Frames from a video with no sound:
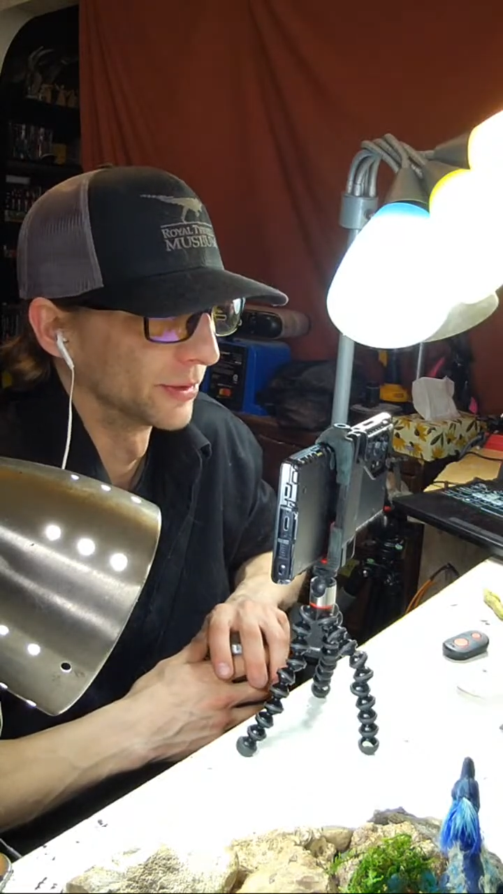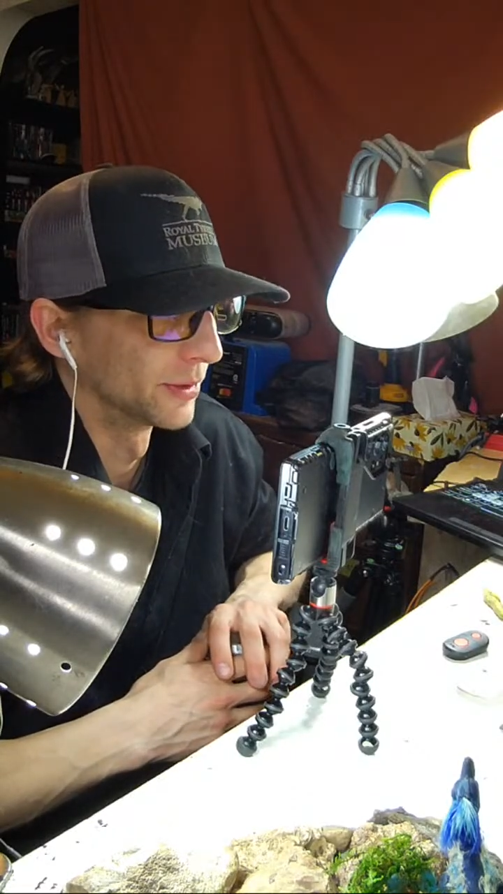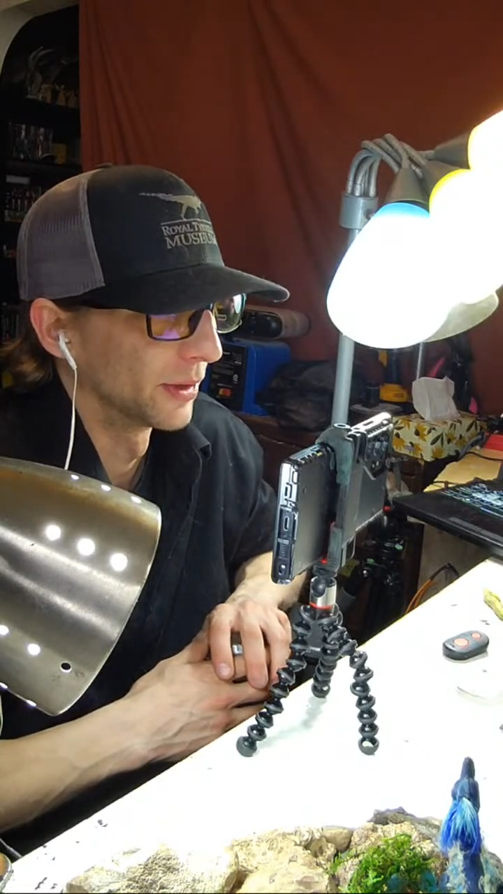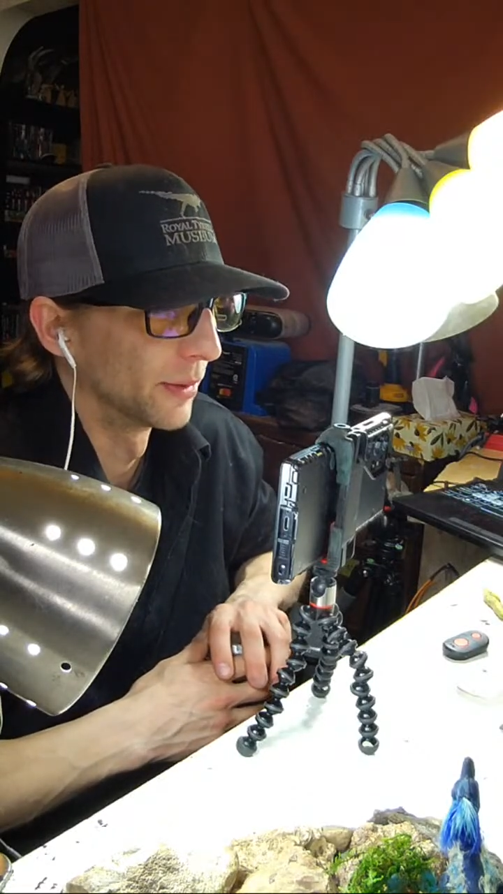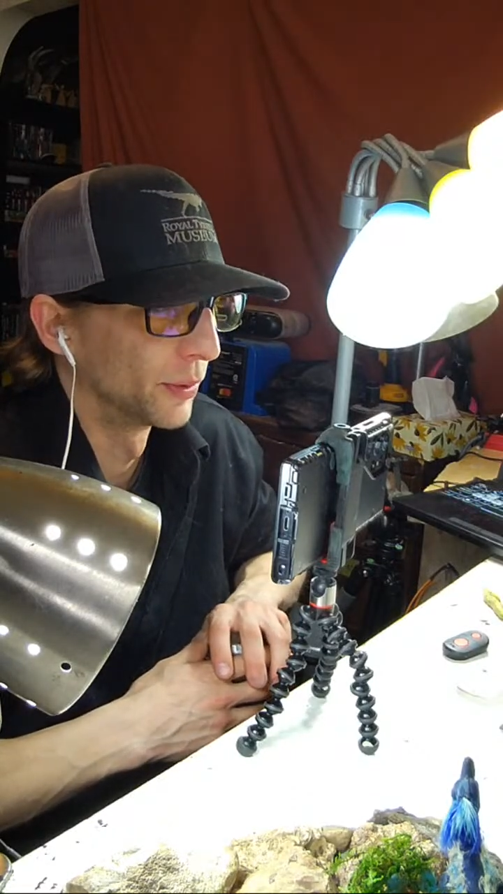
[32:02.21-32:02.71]
so
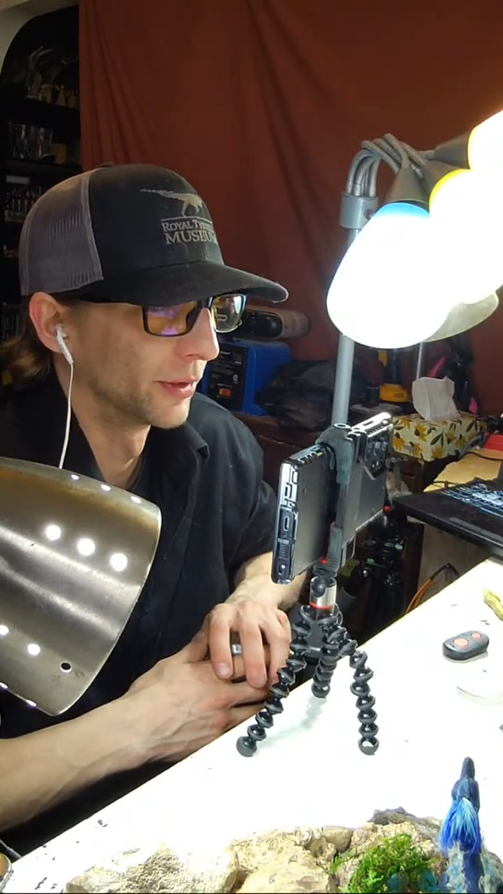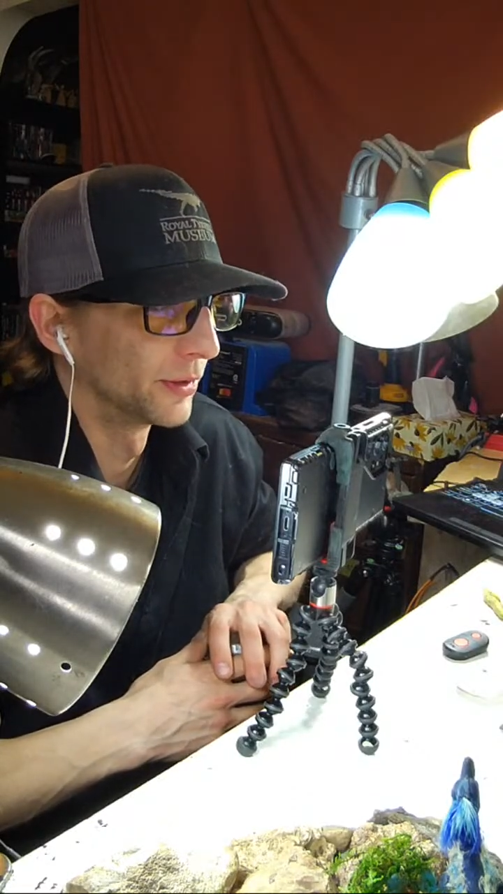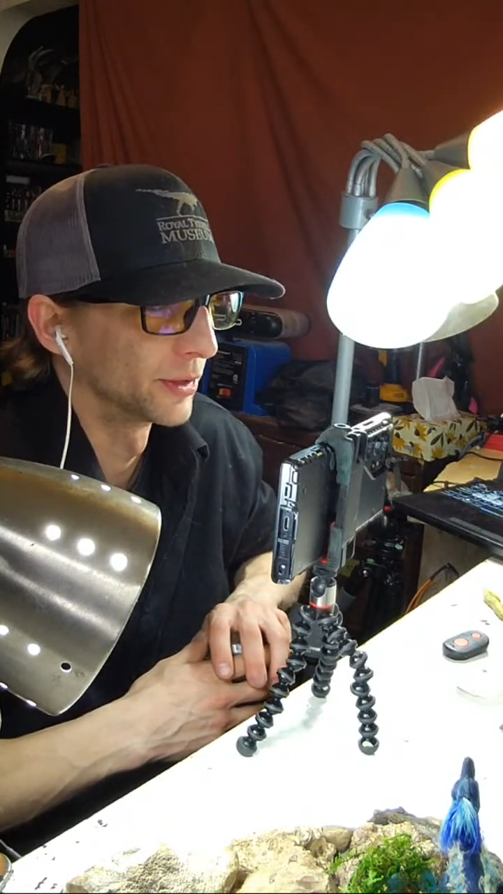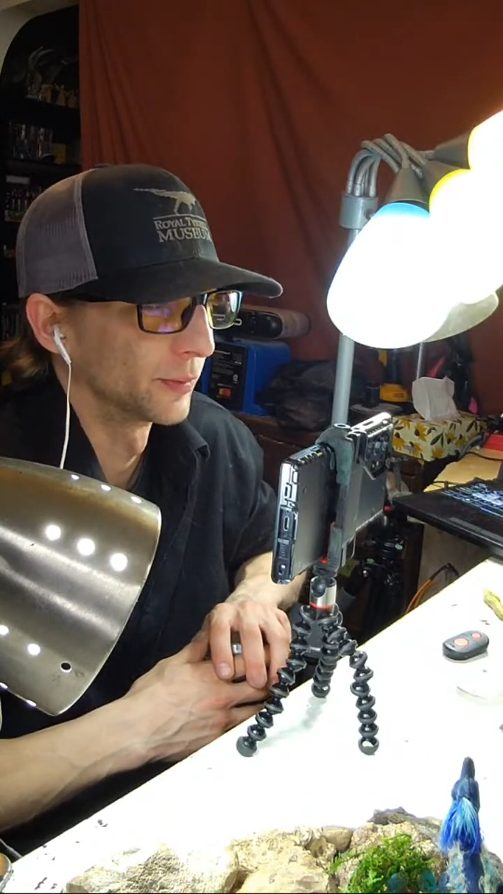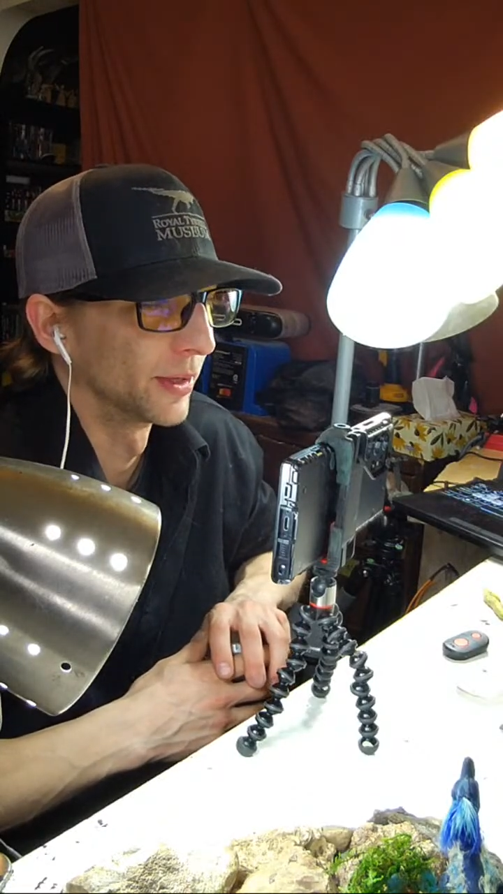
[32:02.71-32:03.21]
I'll put it
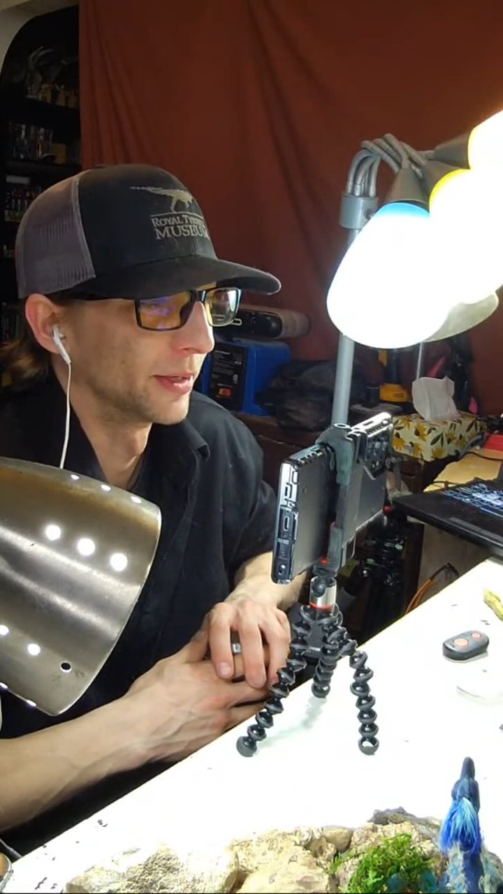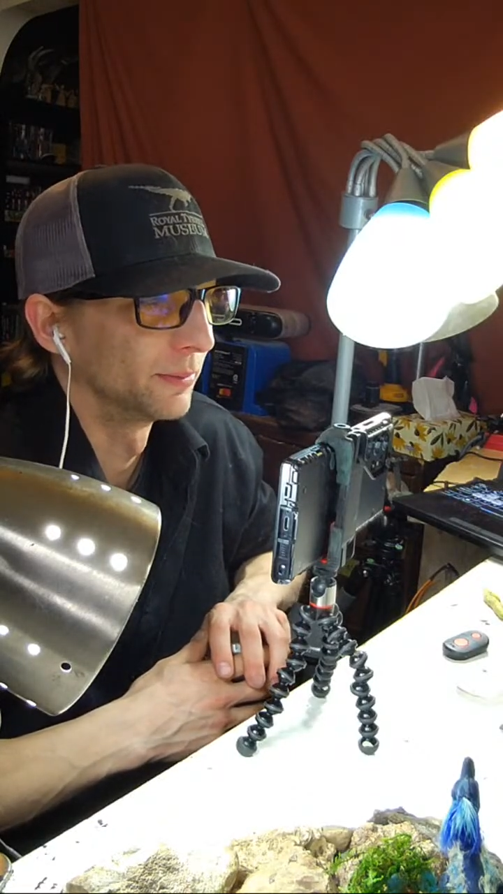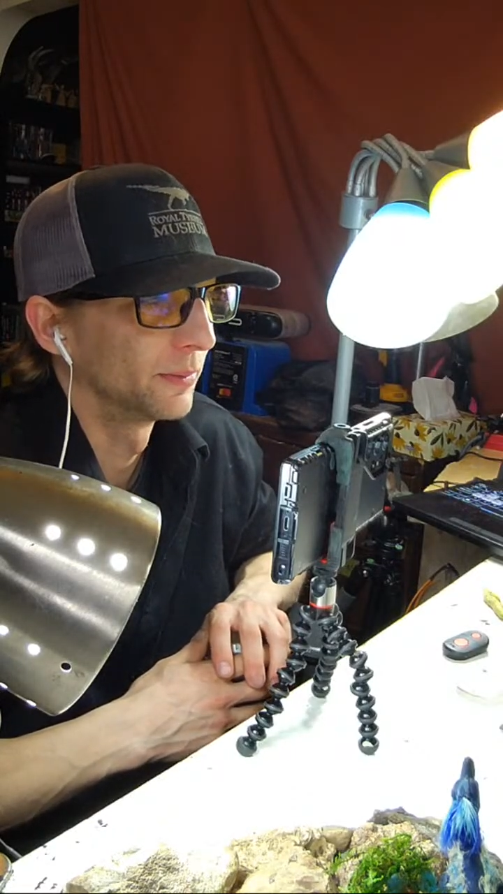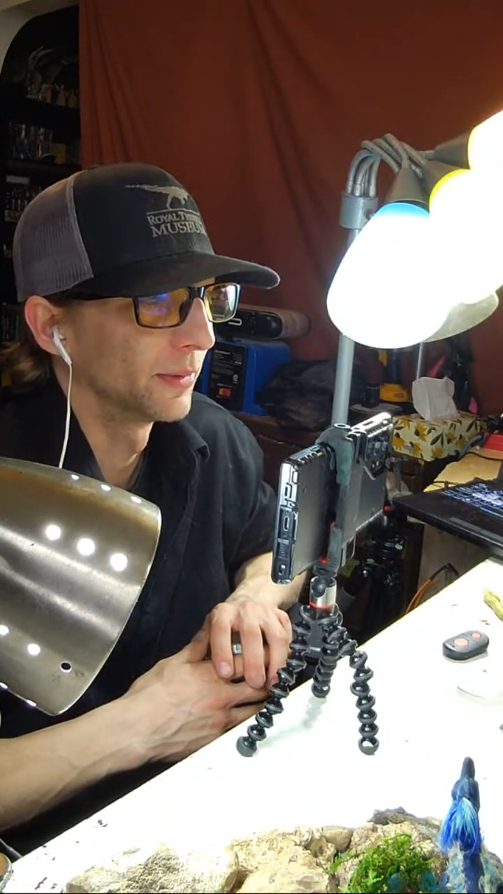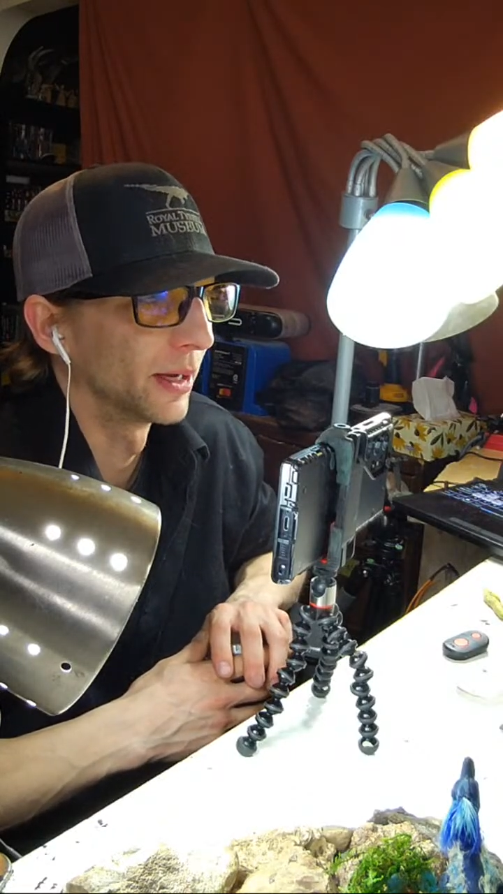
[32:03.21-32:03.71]
this way.
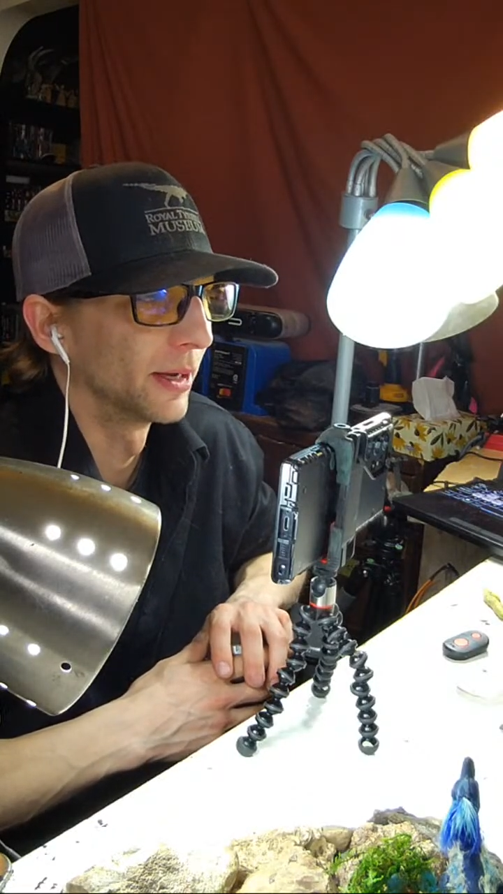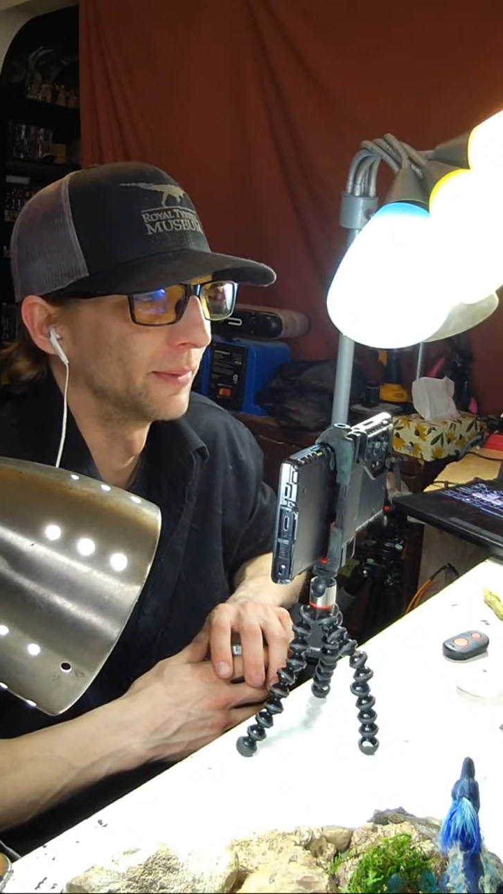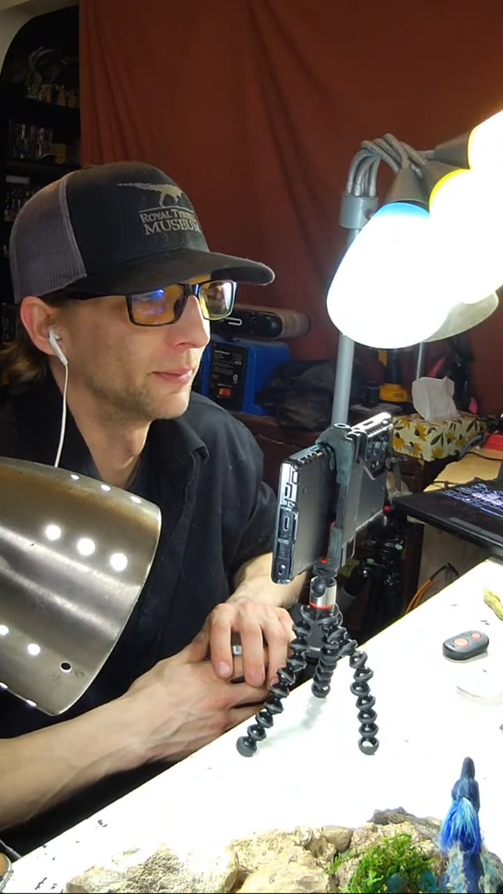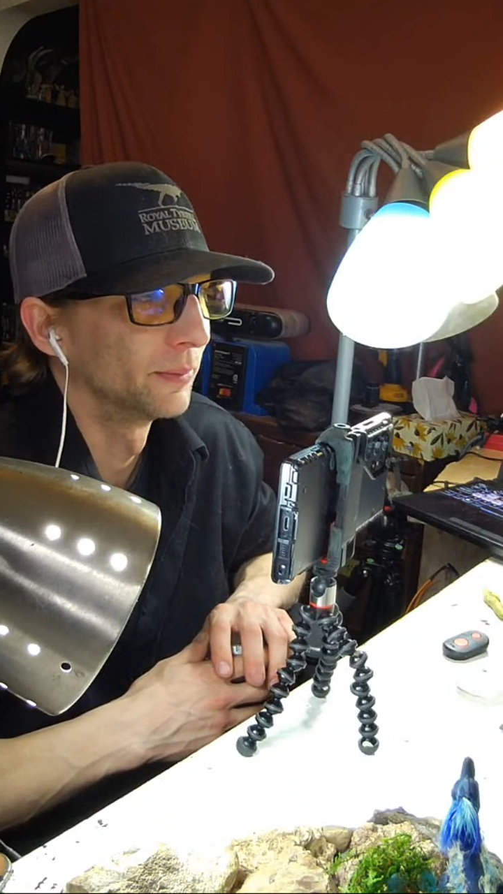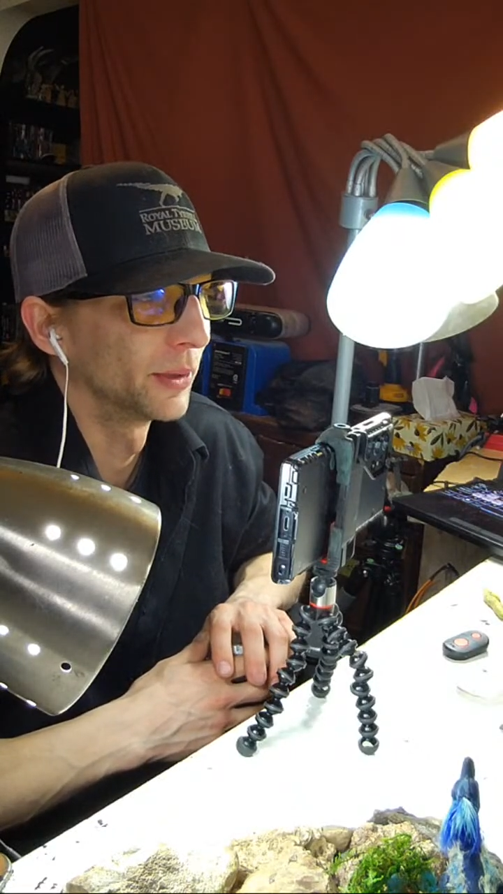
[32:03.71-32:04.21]

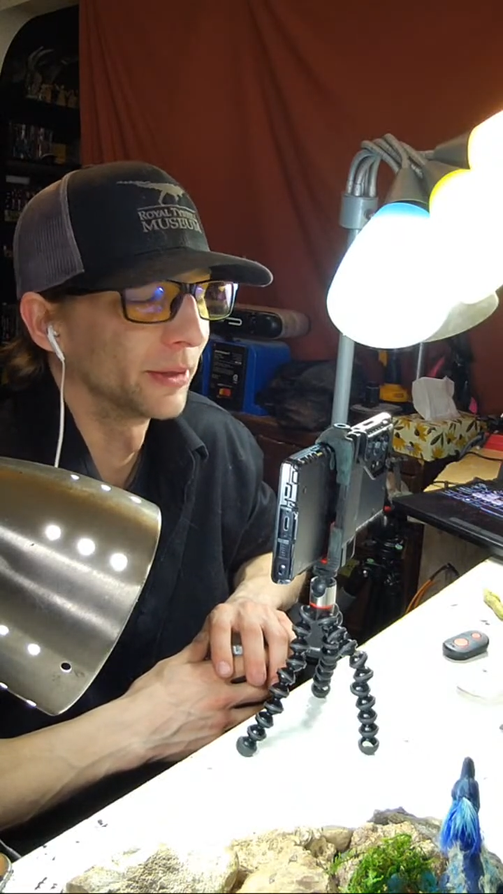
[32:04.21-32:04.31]
But the